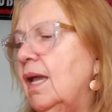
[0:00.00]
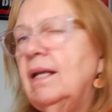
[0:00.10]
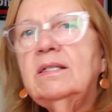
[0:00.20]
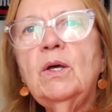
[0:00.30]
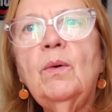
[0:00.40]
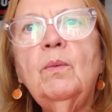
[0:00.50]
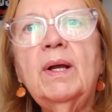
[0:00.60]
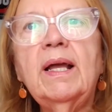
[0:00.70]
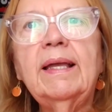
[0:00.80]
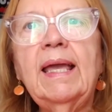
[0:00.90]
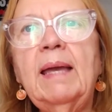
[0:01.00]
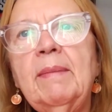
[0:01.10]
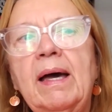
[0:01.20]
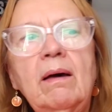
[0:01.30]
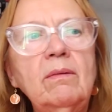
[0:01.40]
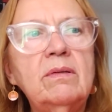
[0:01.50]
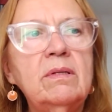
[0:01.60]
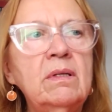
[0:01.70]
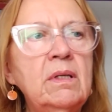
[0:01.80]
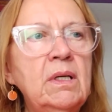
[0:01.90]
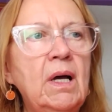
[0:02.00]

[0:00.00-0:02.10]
And so when I came out,